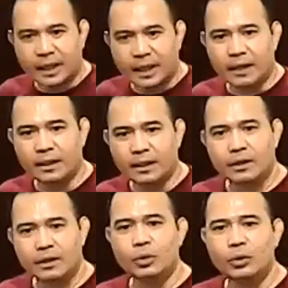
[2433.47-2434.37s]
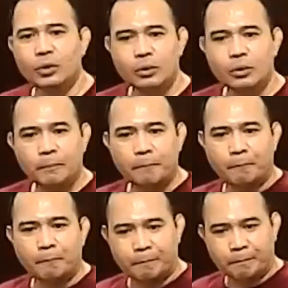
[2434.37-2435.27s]
you
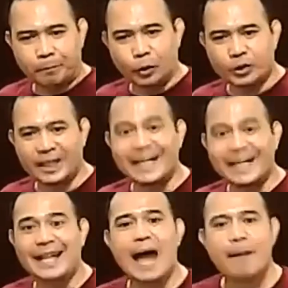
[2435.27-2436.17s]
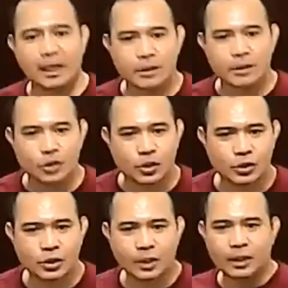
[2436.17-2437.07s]
put in a damage
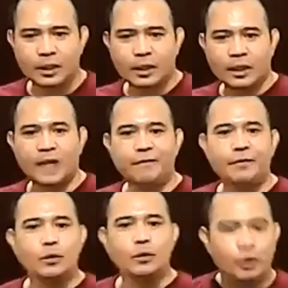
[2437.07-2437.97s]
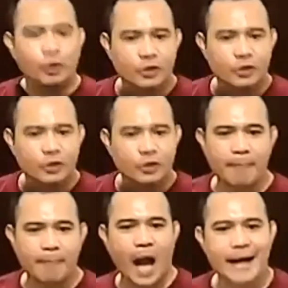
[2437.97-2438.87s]
if you put some
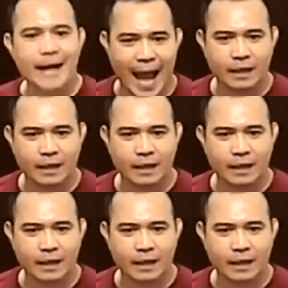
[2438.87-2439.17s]
contact